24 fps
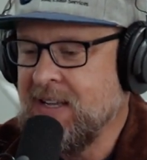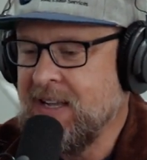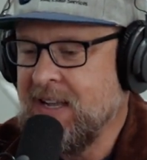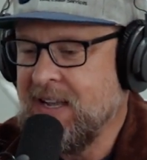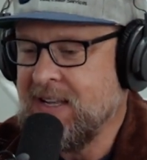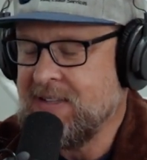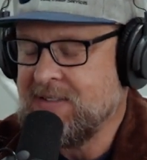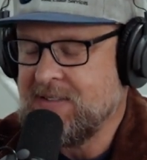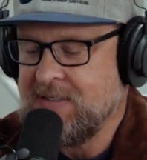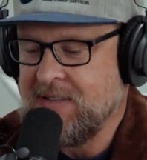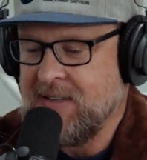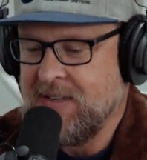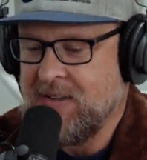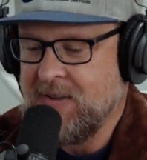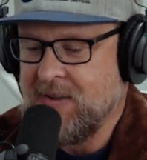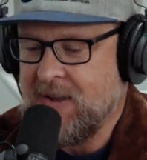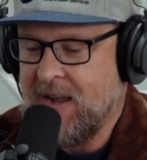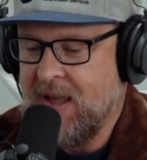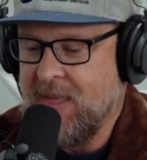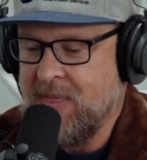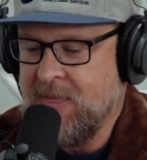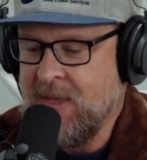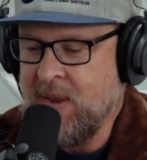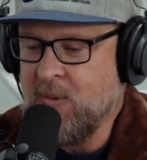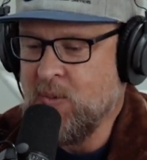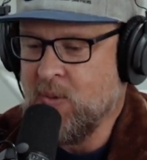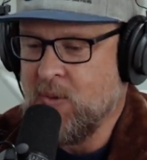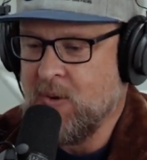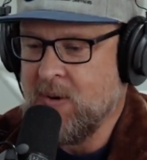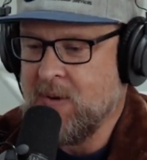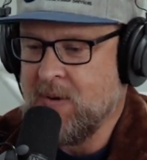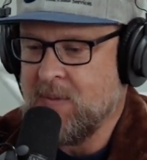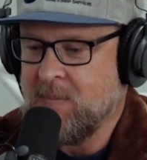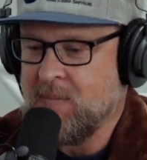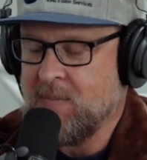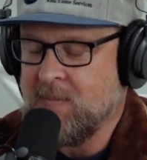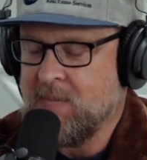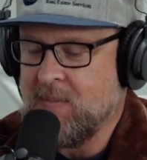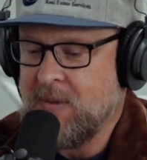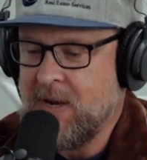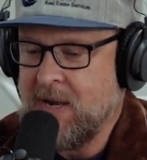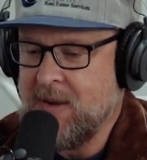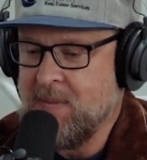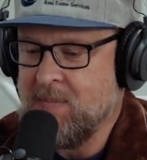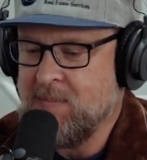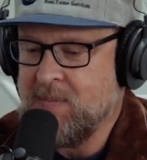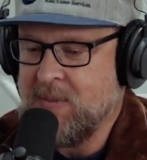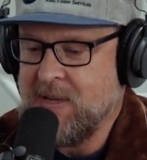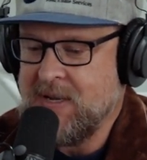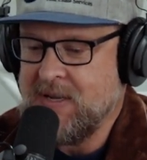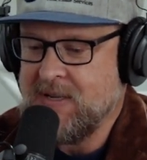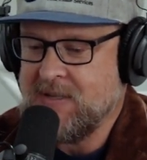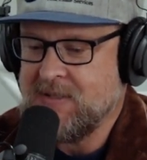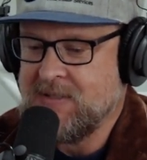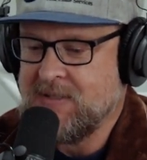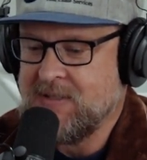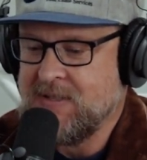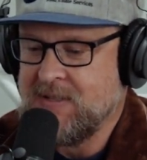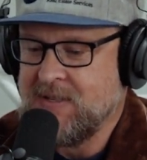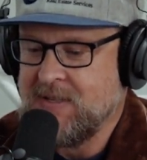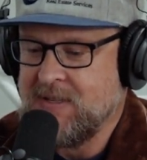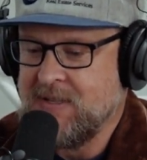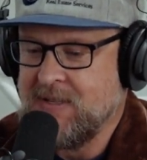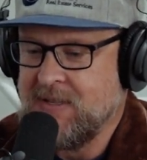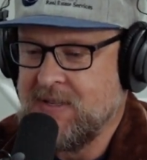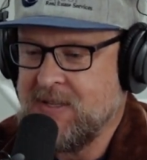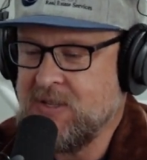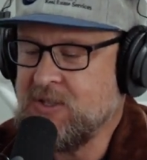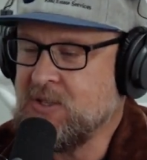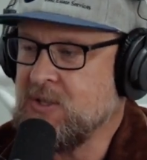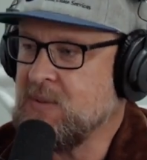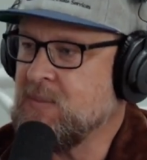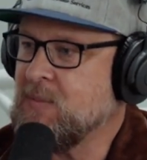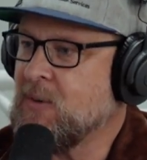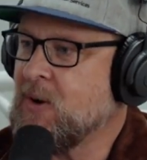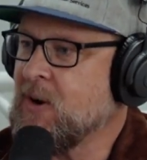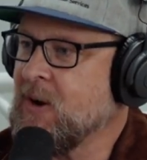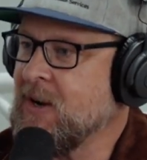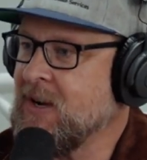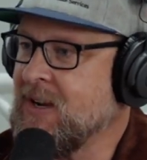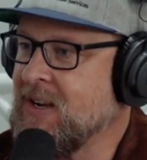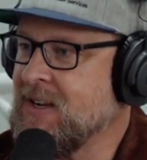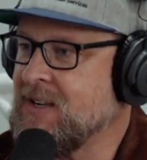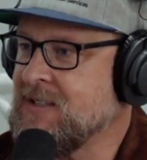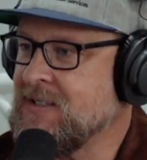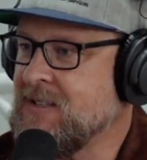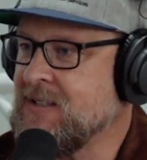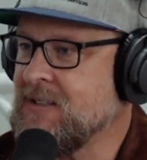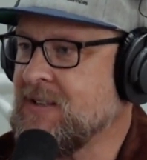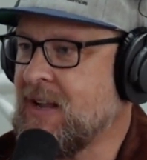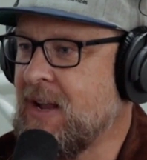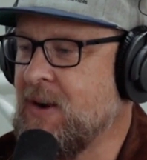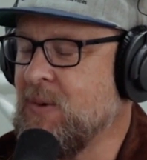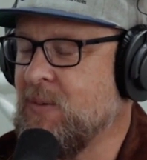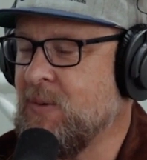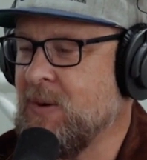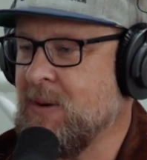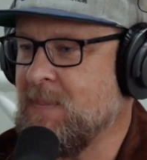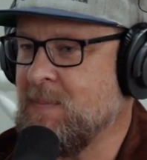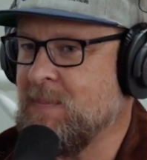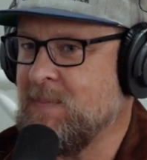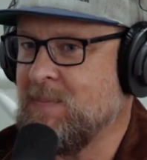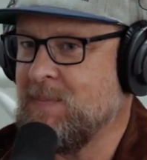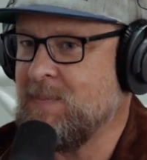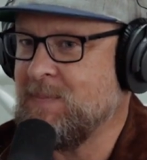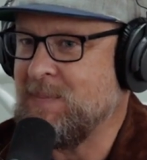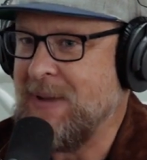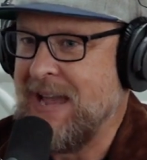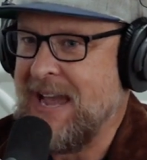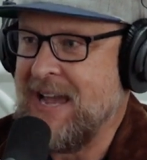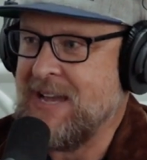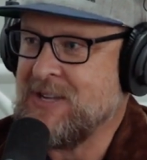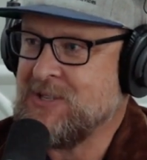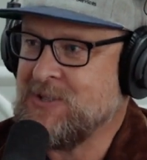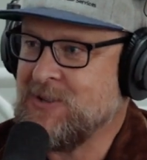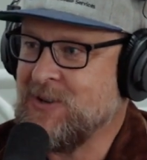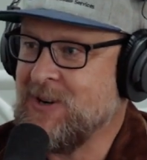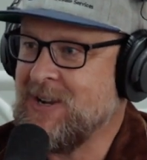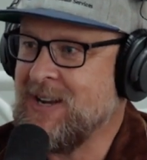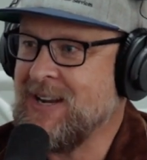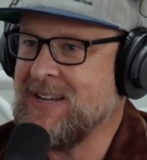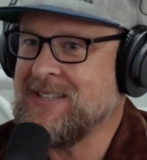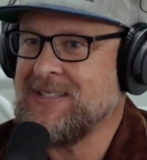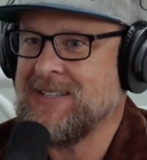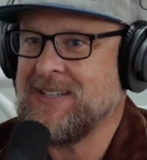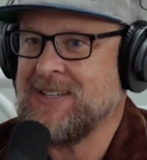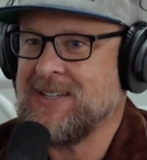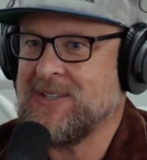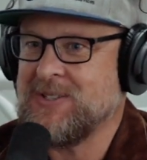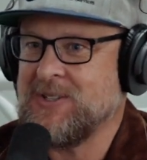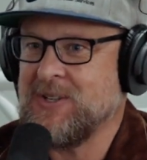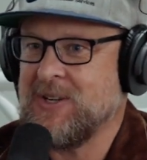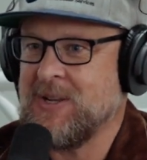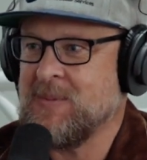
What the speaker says: It's I think where my biggest issue marketing is I don't want to bastardize it because you